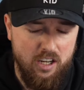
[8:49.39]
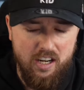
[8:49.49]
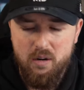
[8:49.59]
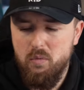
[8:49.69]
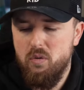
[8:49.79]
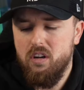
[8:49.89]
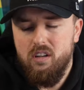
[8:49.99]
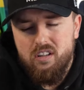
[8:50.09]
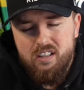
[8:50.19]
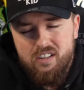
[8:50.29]
Kyle Walker,
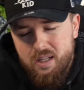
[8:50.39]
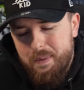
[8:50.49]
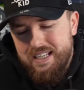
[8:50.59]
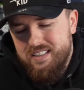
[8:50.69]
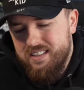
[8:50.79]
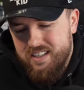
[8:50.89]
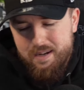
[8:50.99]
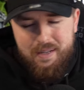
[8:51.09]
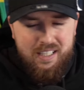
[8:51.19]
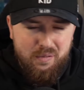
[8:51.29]
look at look at the pace of this
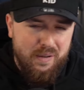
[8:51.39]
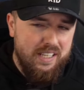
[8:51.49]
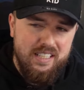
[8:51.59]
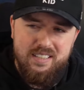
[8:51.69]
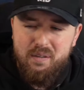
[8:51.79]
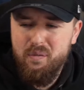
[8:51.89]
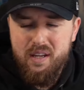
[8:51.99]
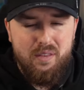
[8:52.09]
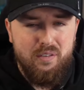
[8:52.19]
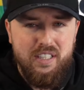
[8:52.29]
guy, man. He's fake. He's like
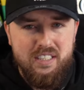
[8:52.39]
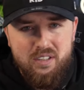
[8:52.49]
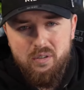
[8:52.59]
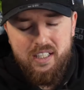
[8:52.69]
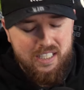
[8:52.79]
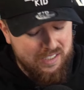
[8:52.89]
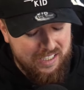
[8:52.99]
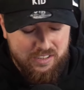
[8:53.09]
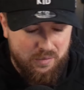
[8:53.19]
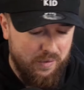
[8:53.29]
33 years old and he,
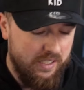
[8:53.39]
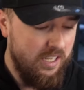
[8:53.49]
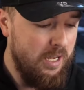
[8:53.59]
he's just fake.